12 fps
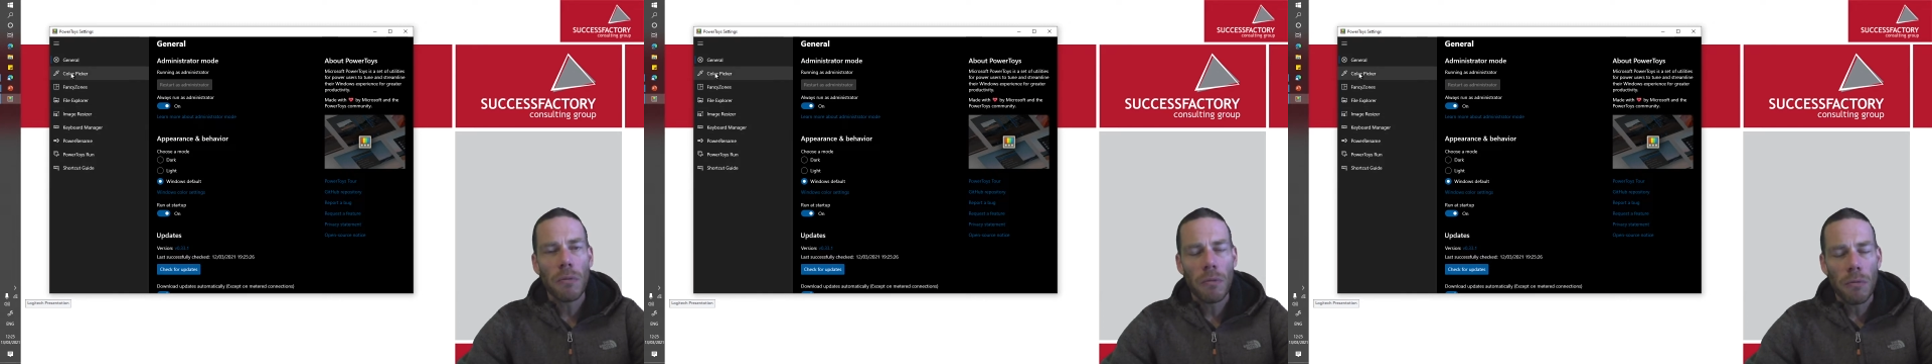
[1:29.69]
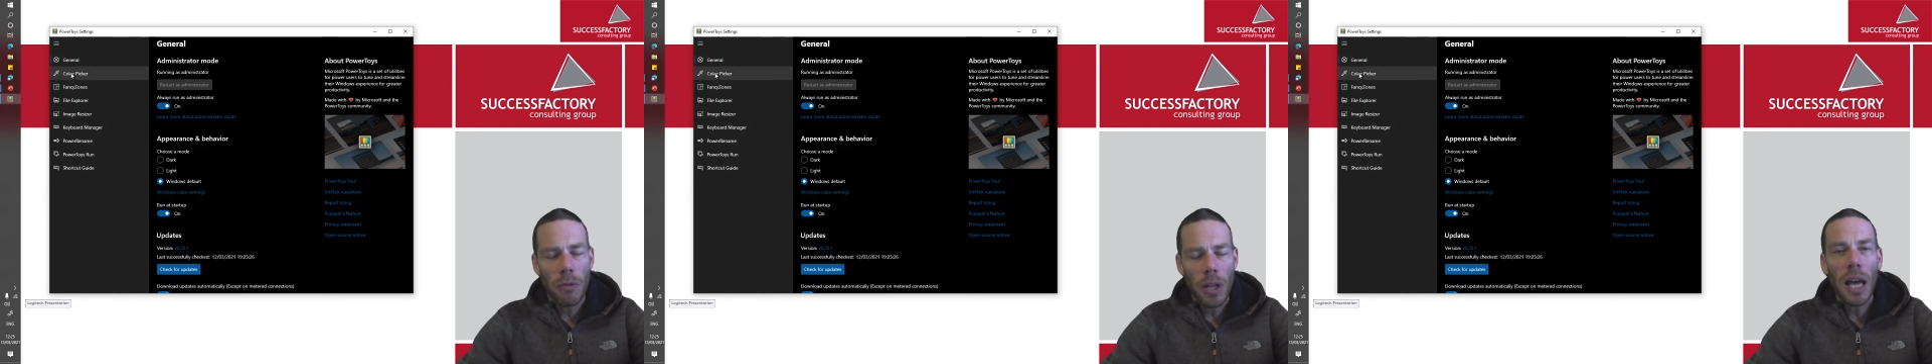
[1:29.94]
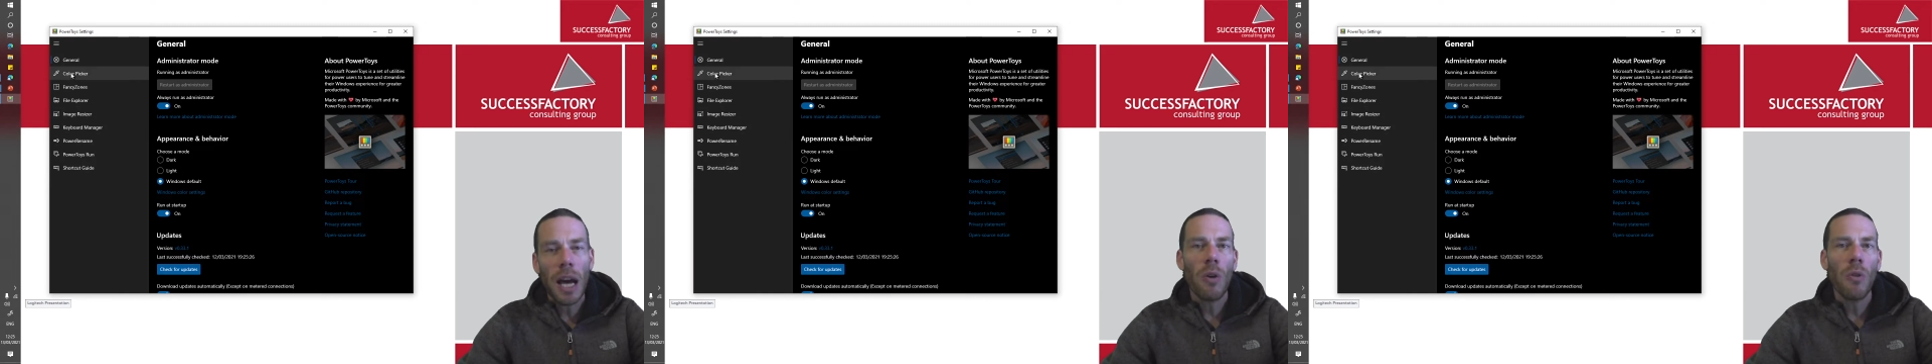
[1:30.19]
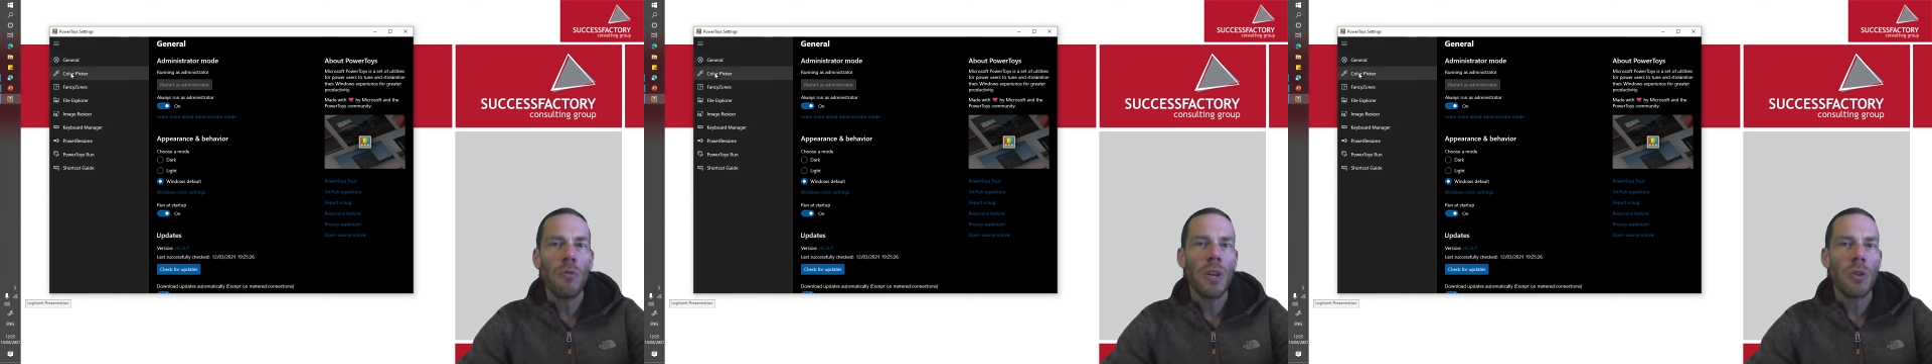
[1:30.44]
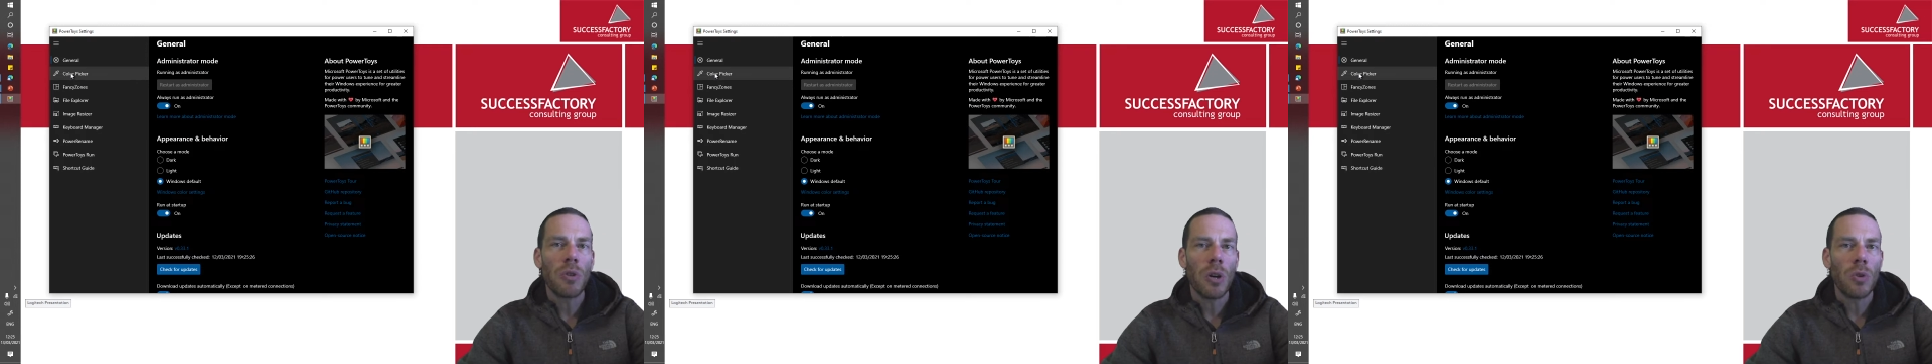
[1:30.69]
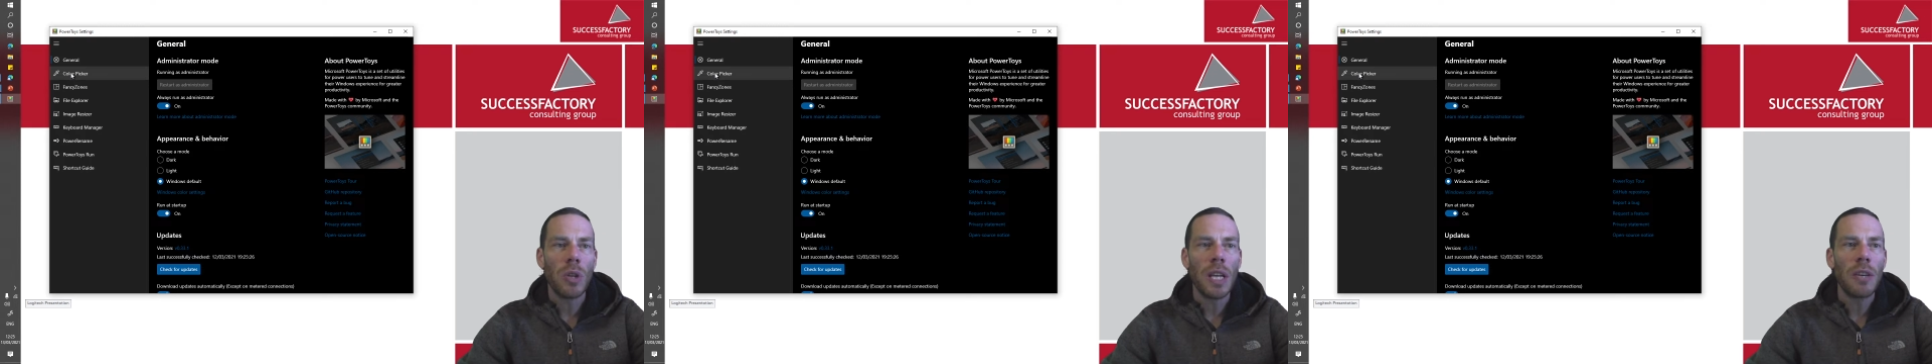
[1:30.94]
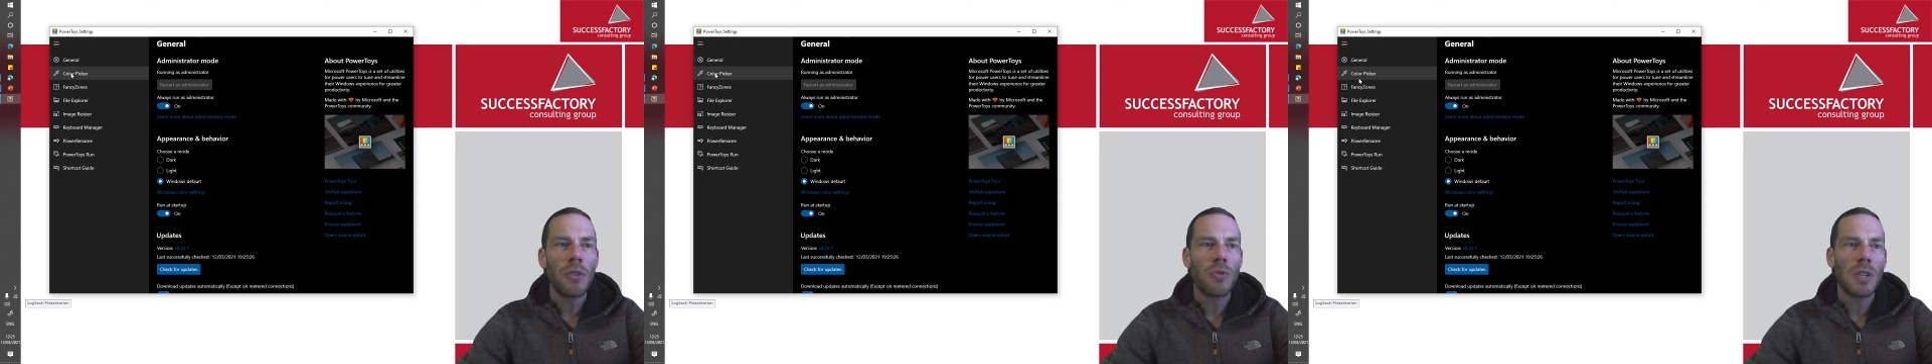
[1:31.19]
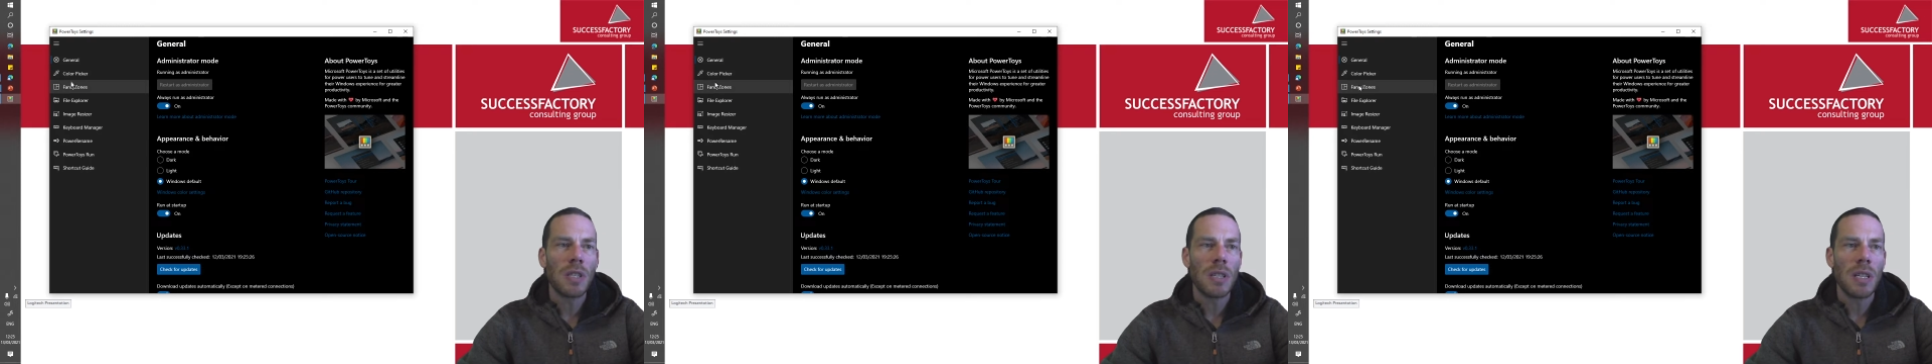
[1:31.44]
For now, we are only
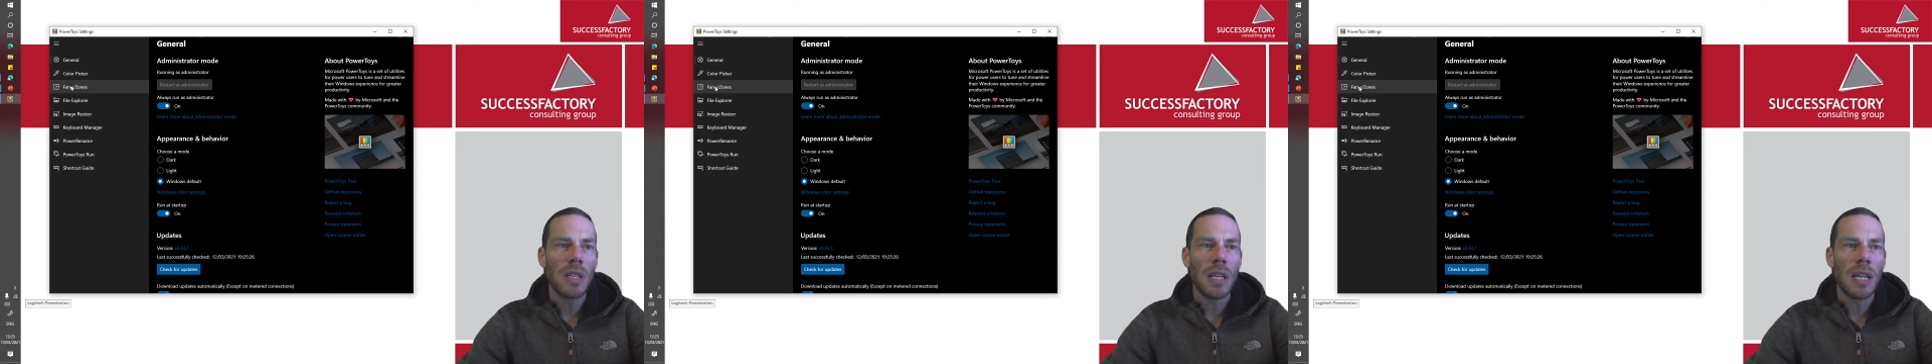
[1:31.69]
interested